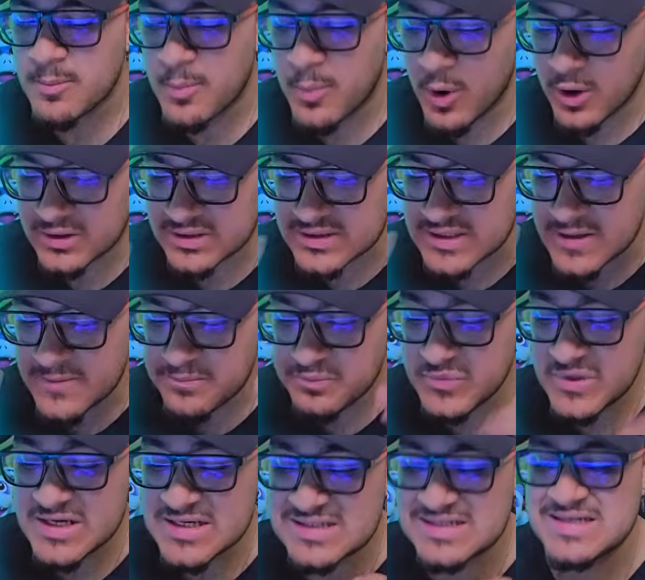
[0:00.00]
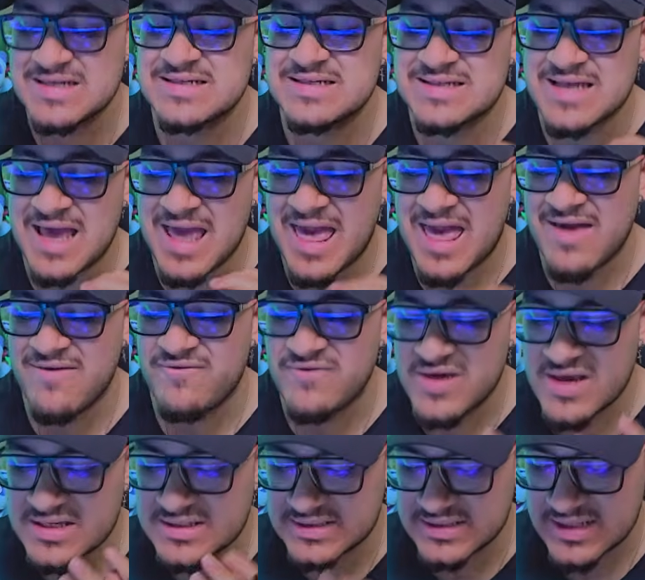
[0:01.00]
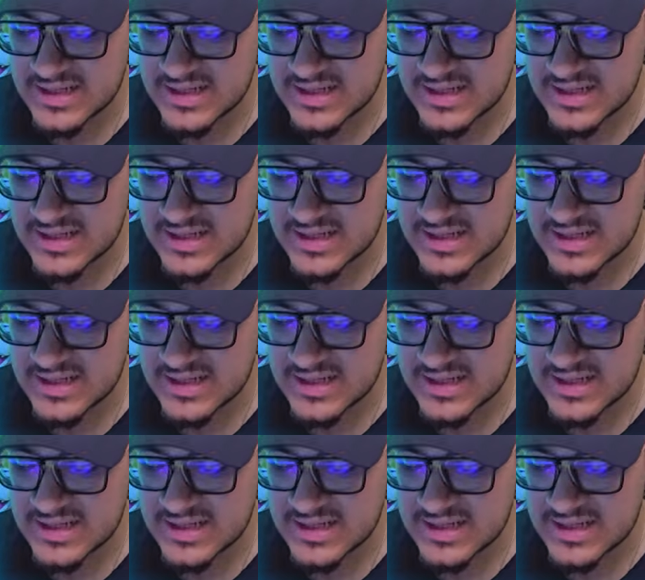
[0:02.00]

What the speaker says: But this is the heaviest